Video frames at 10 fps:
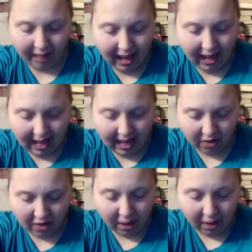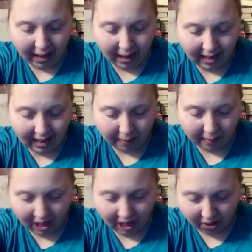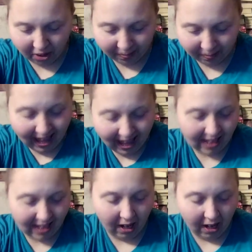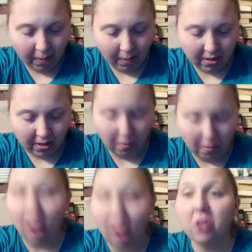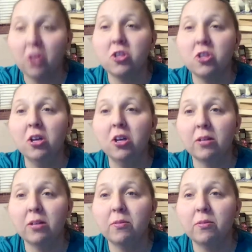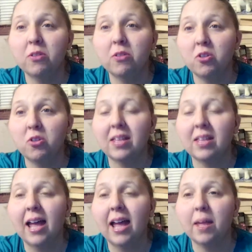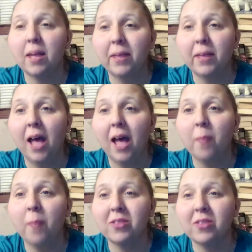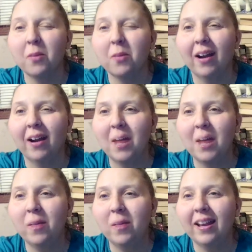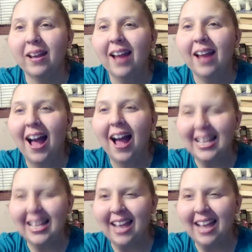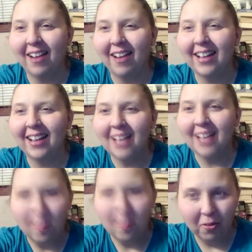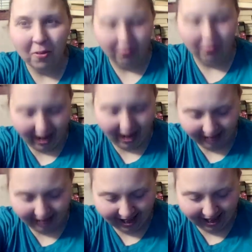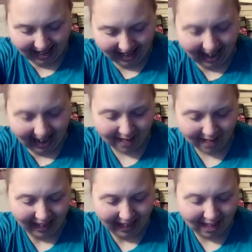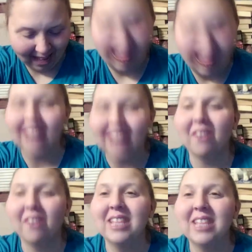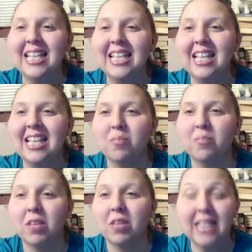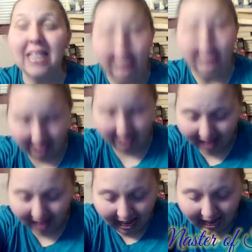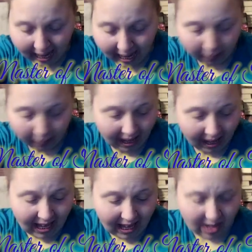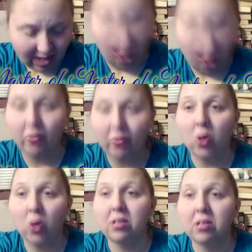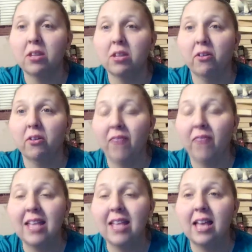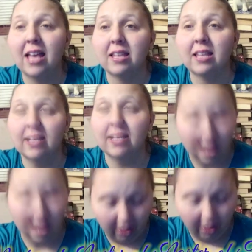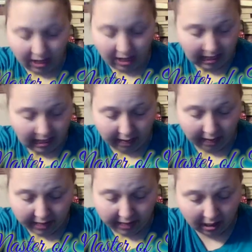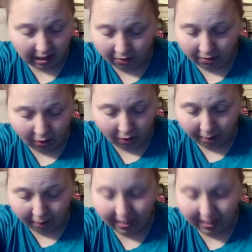He is trained by Todd Fletcher, so Up to the Mark should do just that and be Up to the Mark and win on Saturday. Moving right along, I am liking Master of the Seas and we're in second. Now, he is, you know, of course, another fantastic contender. He's got everything going for him.